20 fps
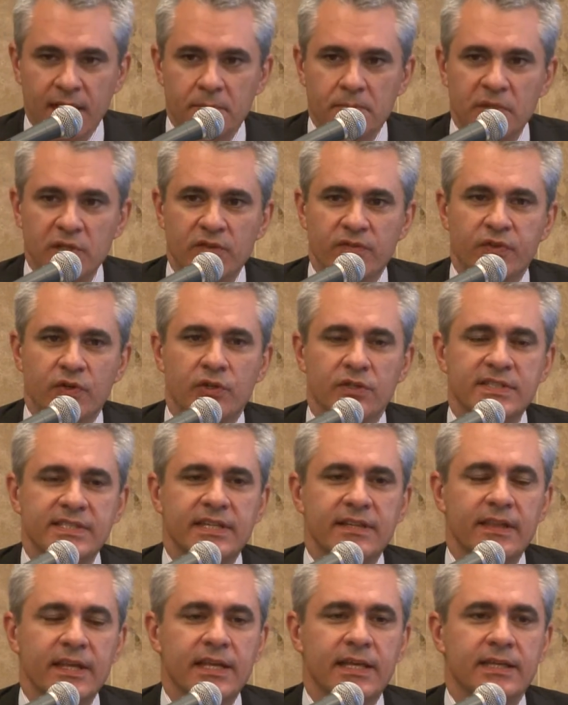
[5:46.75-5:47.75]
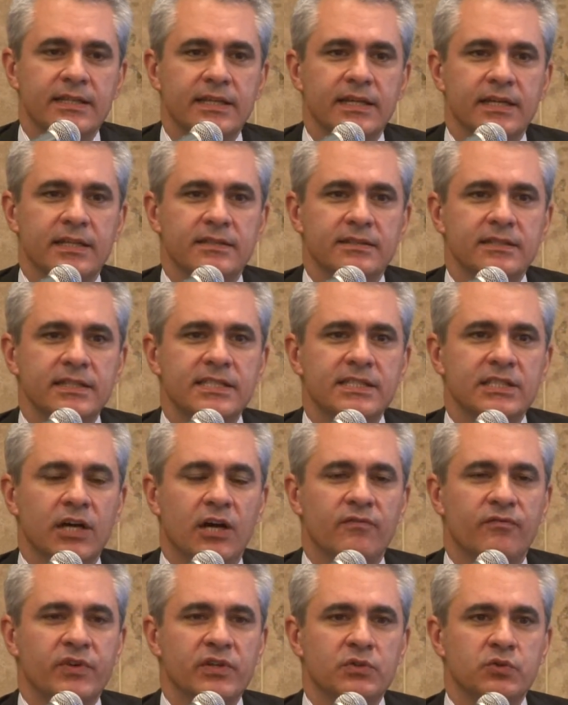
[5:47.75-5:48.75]
But of course, I think that this
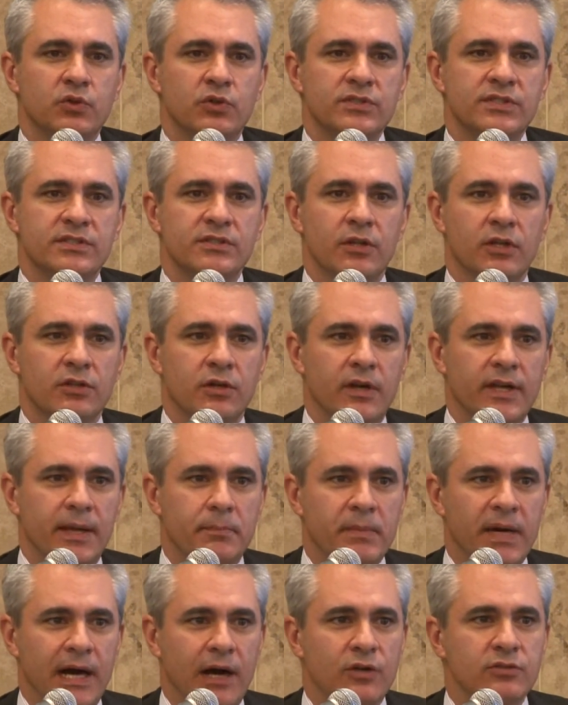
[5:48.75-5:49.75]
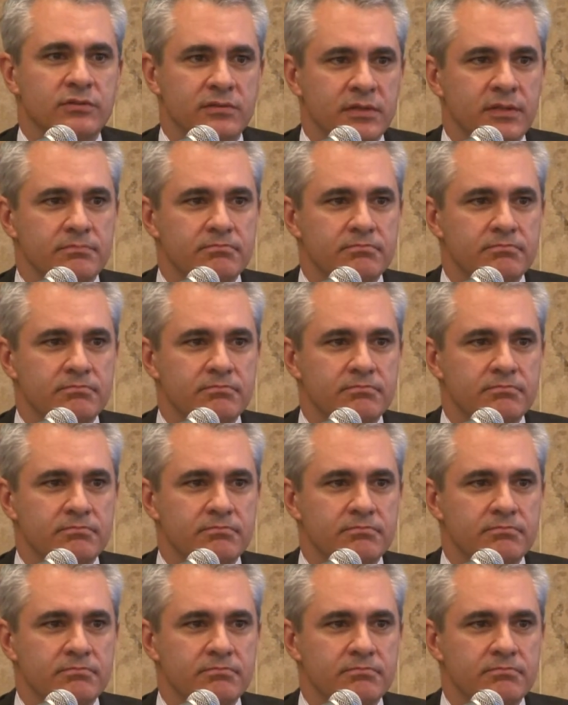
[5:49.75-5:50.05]
conference was not only about uh,